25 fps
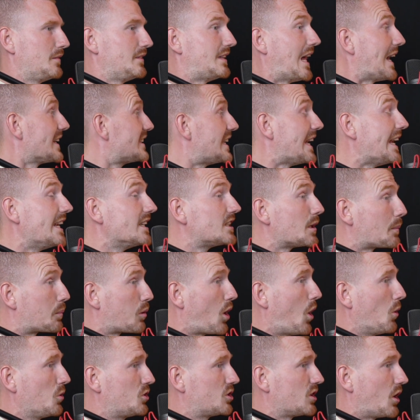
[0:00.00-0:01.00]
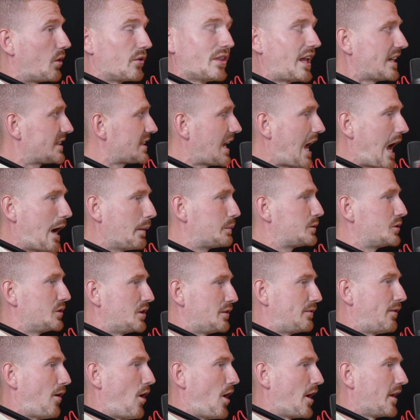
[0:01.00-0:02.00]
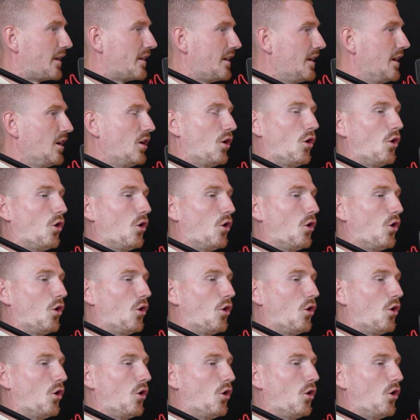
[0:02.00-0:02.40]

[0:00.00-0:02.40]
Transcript: That's his approach though, and that's absolutely fine.